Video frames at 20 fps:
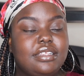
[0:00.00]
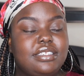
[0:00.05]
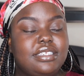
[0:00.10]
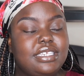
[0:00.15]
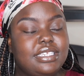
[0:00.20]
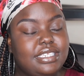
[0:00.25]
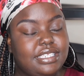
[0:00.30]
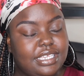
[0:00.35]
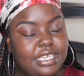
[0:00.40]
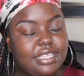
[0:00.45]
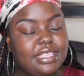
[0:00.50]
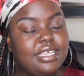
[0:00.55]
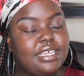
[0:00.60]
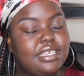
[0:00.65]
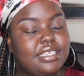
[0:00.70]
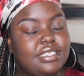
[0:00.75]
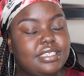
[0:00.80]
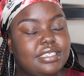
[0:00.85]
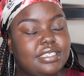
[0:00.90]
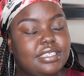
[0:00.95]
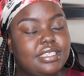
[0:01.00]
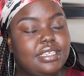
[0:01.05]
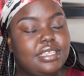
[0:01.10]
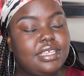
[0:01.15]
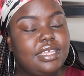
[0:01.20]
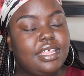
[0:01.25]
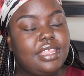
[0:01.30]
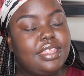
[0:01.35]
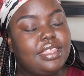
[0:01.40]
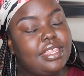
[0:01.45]
to see this,
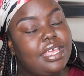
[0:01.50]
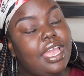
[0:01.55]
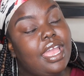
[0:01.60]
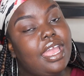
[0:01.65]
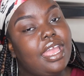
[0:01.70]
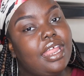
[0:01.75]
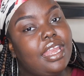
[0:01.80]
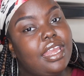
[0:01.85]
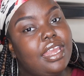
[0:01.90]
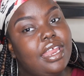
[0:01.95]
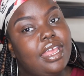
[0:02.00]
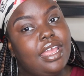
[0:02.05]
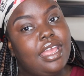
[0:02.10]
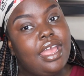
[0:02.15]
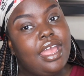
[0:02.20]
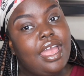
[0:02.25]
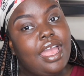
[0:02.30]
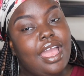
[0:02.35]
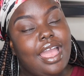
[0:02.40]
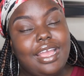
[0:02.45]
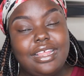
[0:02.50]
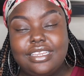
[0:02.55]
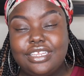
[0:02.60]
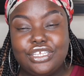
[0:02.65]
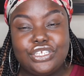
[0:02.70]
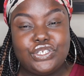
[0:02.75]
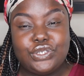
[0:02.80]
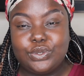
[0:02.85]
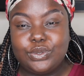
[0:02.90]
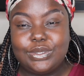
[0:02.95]
then I
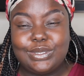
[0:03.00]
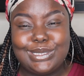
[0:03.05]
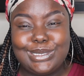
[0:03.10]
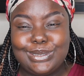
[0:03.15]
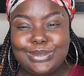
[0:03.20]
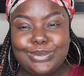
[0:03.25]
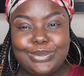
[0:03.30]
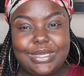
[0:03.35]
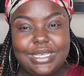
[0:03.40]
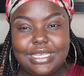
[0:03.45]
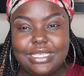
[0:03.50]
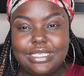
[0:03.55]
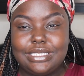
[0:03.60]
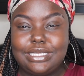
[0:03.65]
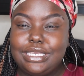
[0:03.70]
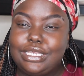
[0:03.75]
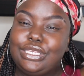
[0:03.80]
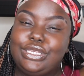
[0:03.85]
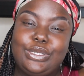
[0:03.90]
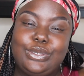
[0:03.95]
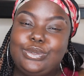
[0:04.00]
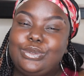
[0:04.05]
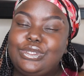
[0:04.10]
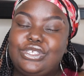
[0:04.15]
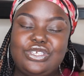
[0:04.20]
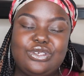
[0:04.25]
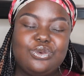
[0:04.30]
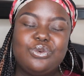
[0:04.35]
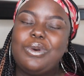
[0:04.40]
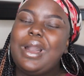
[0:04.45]
need you to continue
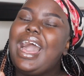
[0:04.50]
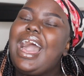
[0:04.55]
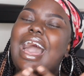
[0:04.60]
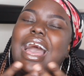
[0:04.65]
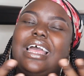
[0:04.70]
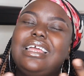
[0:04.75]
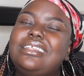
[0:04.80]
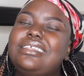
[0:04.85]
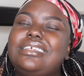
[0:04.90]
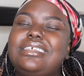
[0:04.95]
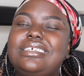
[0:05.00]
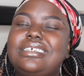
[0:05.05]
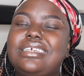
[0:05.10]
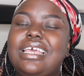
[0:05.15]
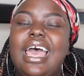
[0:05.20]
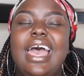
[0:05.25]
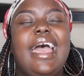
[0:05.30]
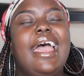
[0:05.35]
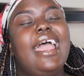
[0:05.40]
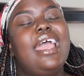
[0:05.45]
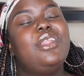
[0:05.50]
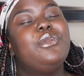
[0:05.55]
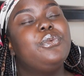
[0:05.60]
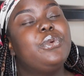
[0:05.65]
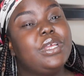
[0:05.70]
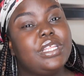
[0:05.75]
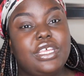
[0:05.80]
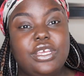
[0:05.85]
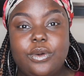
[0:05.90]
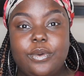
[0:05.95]
to watch. And
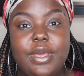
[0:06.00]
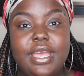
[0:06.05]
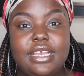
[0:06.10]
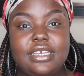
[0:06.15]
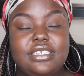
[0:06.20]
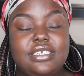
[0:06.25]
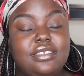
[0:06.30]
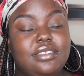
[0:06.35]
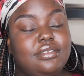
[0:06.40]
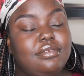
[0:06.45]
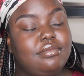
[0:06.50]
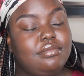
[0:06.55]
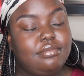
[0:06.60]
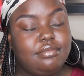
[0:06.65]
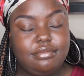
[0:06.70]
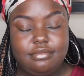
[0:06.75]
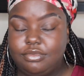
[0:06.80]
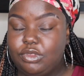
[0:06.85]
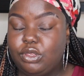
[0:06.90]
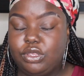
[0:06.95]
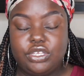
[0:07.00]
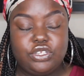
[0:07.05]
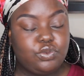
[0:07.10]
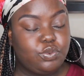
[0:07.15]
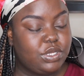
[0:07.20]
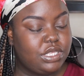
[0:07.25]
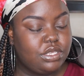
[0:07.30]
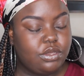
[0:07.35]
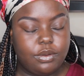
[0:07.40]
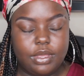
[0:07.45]
really quick, just
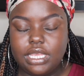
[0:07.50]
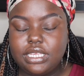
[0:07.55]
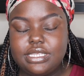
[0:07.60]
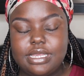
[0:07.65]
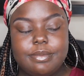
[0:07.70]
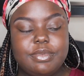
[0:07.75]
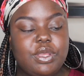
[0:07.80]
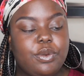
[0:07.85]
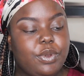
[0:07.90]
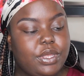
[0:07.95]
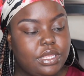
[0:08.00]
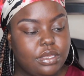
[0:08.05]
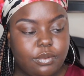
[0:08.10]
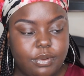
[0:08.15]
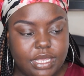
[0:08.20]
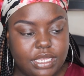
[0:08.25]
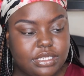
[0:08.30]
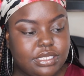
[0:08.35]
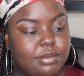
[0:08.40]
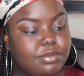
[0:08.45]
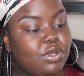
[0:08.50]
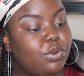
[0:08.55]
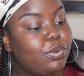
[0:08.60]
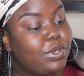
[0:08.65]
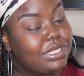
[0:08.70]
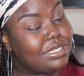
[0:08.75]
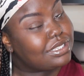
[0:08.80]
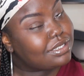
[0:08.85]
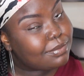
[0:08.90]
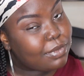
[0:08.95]
really quick, something really quick, something
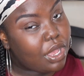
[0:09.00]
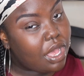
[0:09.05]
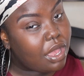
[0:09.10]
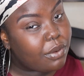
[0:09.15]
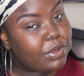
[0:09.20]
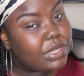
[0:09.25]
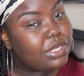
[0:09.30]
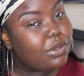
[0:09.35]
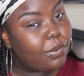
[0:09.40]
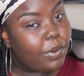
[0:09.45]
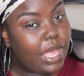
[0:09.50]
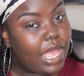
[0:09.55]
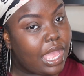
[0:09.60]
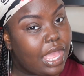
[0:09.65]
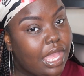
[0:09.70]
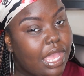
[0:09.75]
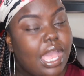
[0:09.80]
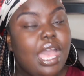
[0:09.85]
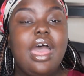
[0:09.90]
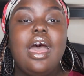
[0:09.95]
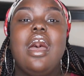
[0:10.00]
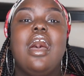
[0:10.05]
really small, really quick